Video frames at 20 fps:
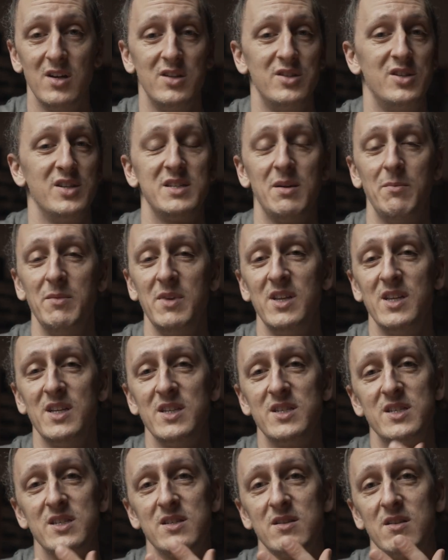Just something
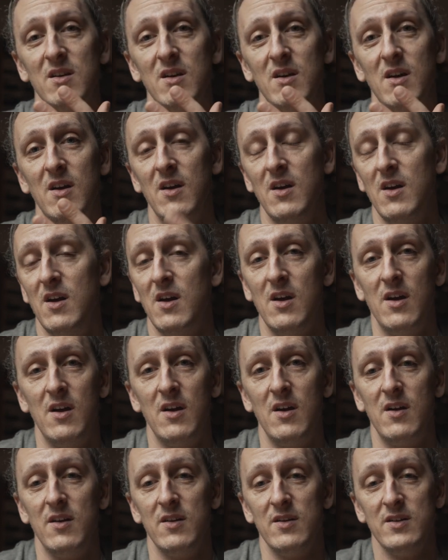that's
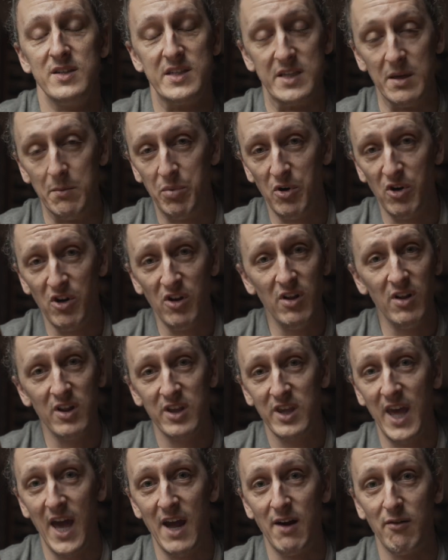simple
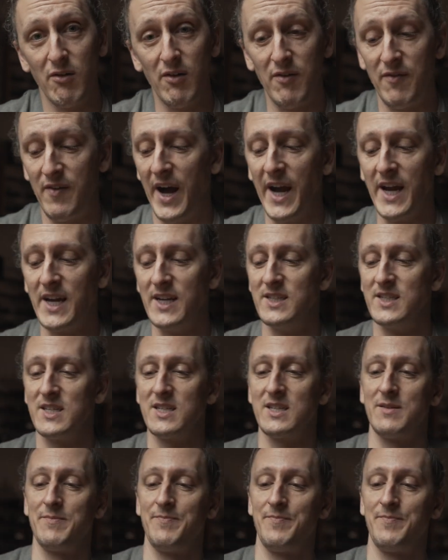yet refined.